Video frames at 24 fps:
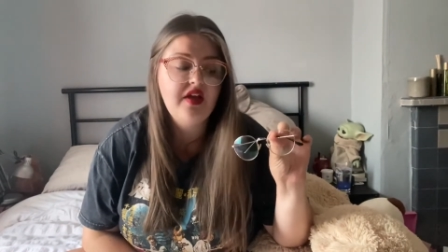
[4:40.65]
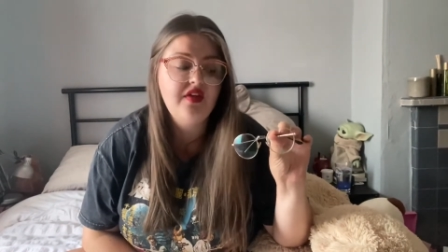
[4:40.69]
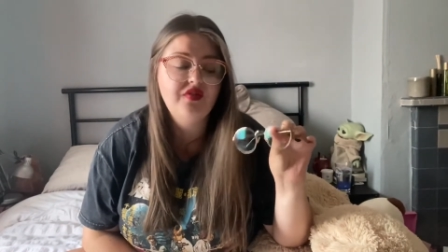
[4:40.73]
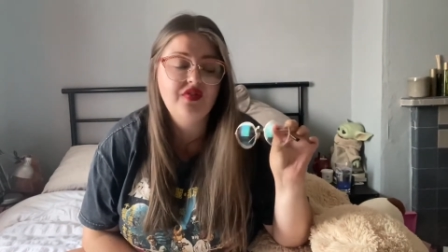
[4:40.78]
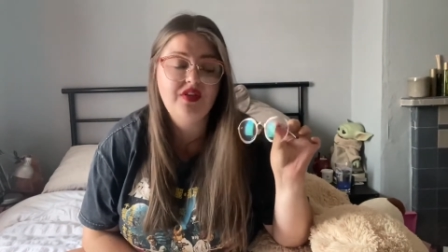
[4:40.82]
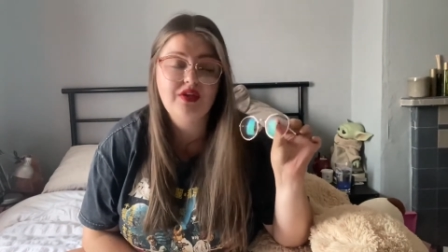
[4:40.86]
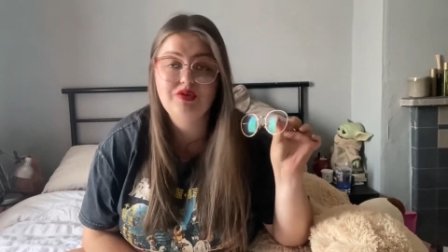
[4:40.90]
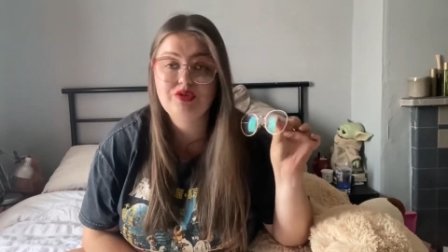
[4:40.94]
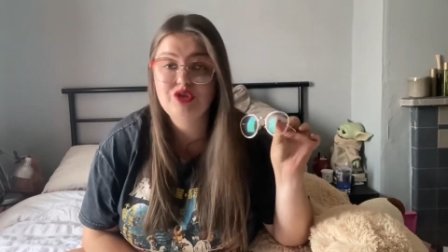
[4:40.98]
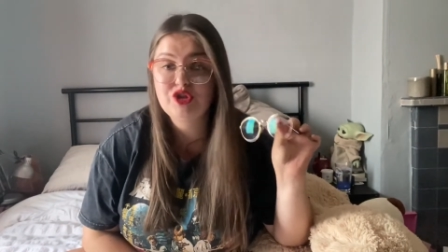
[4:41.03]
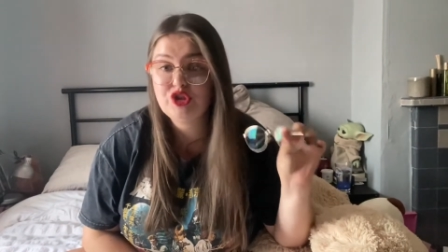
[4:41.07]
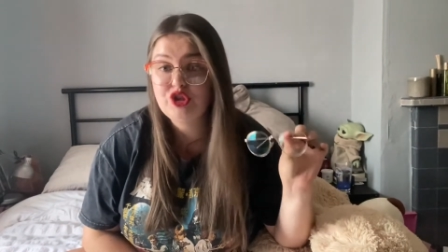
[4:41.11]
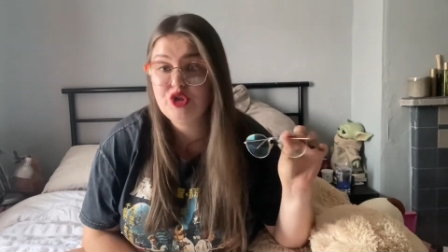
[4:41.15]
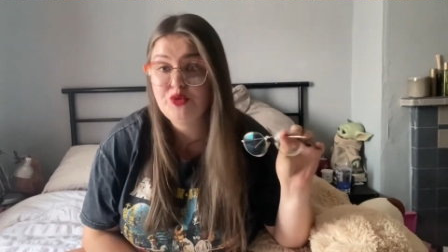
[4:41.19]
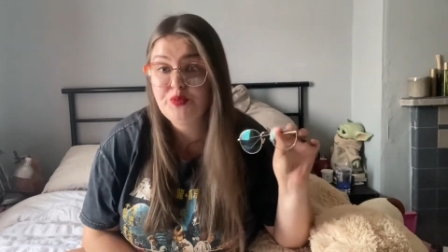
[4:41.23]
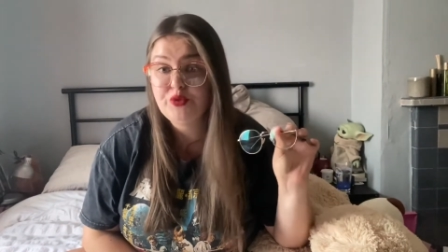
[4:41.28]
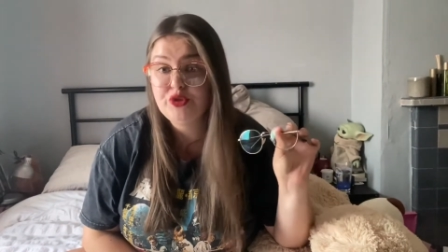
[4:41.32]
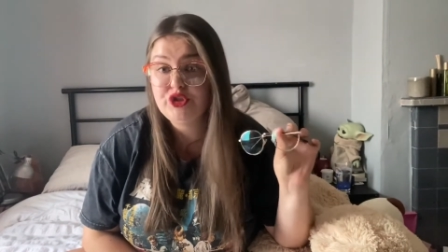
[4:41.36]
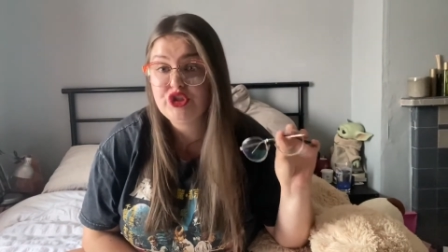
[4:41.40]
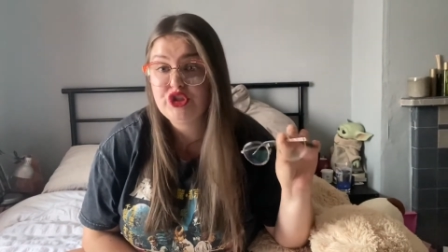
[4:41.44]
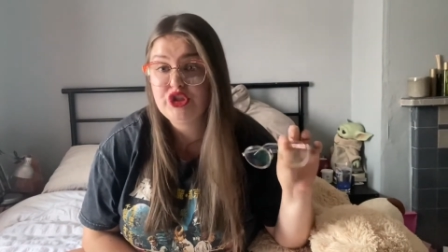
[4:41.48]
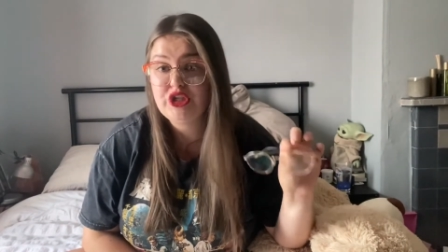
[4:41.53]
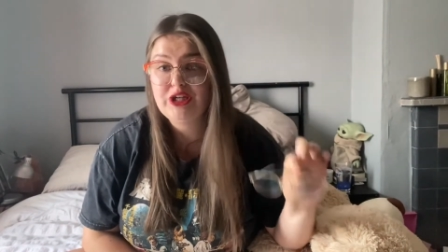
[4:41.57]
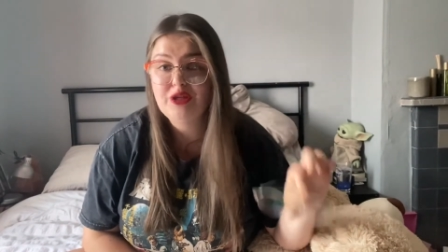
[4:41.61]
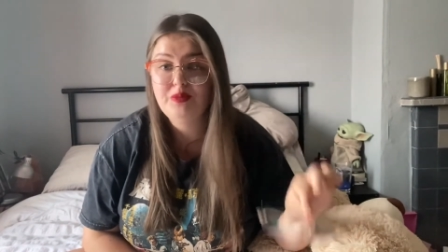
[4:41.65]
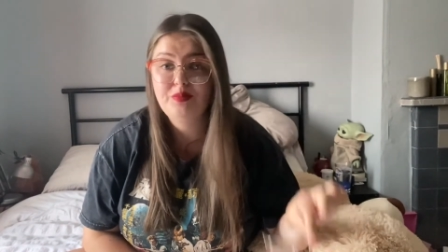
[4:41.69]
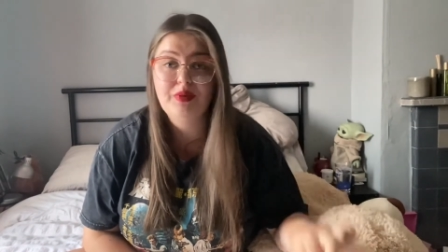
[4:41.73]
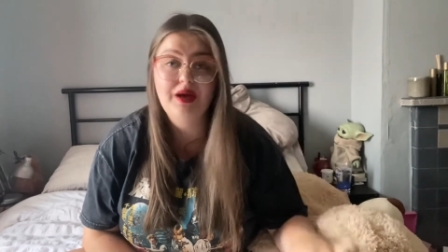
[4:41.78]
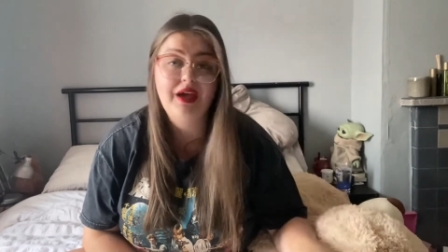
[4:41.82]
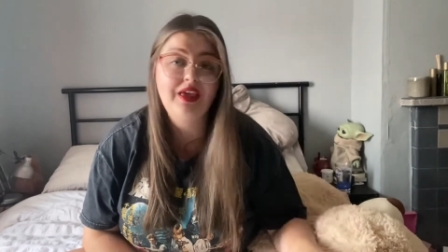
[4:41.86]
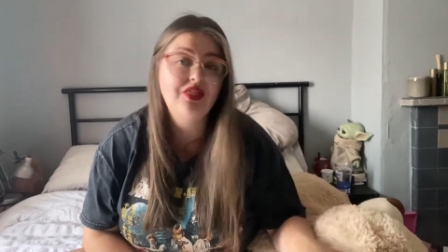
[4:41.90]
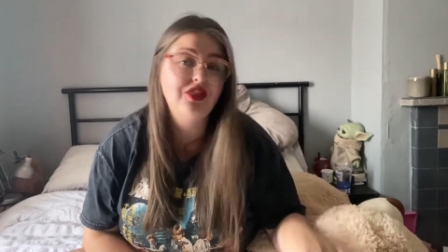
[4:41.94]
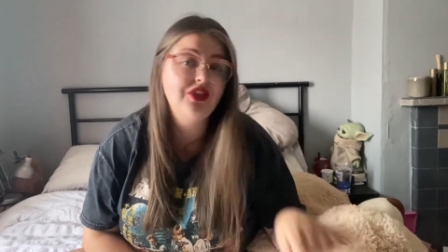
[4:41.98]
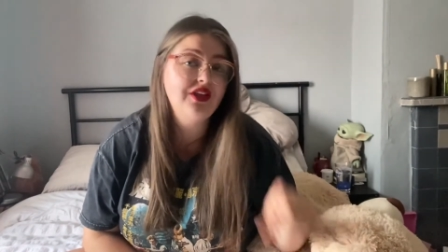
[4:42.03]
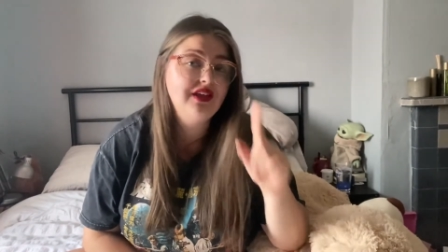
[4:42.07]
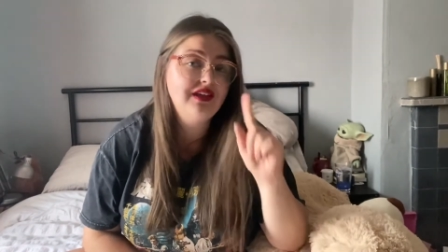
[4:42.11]
They were super cheap.
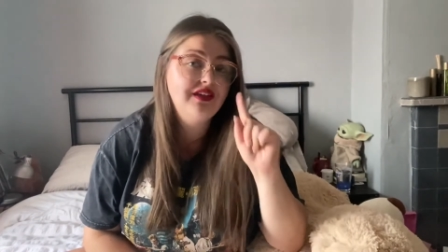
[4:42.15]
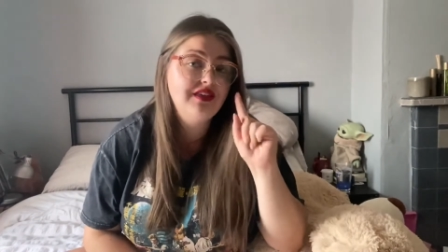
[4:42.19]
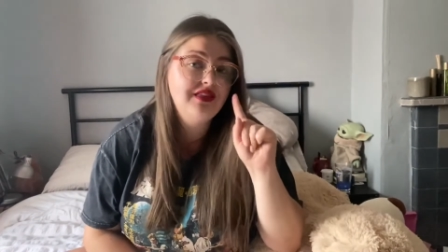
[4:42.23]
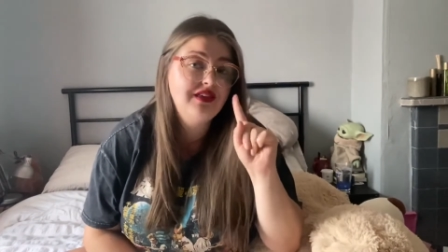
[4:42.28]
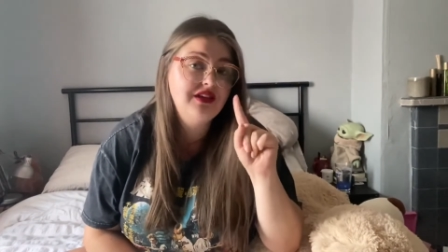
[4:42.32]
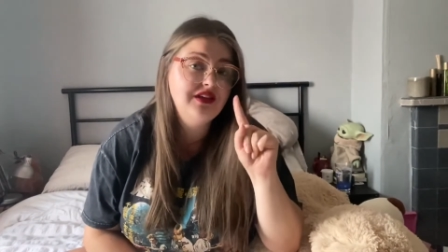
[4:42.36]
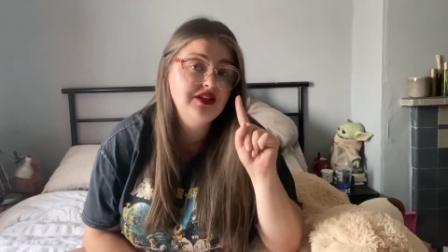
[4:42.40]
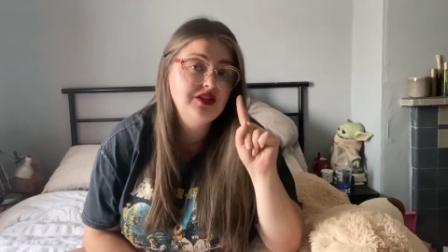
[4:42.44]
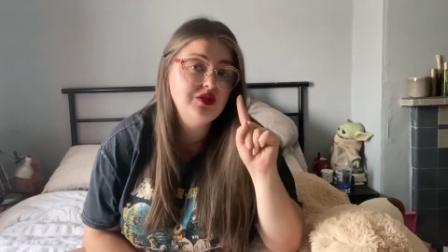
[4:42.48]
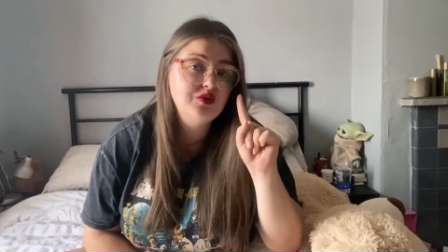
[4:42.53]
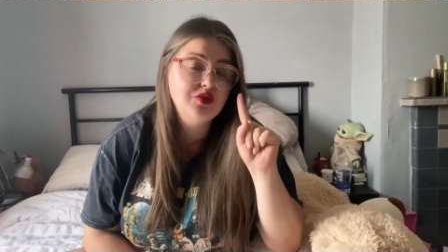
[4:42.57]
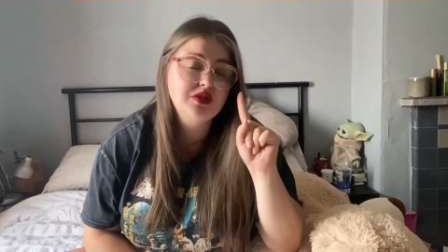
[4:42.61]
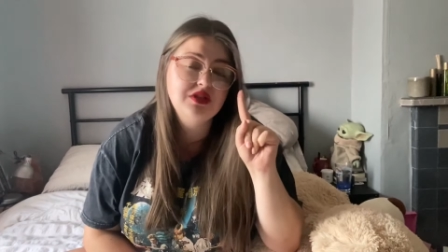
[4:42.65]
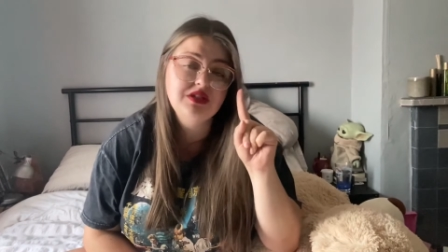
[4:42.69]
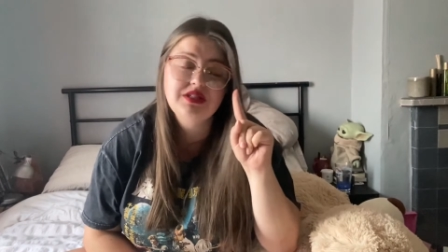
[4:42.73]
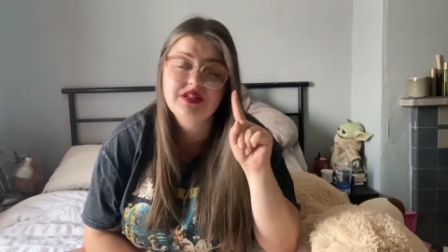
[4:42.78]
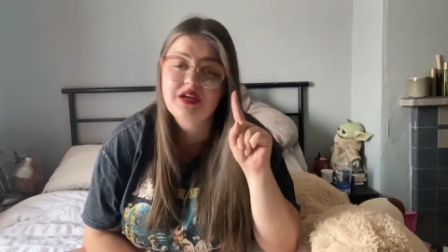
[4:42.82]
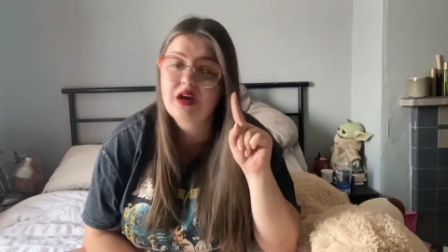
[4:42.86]
I think these ones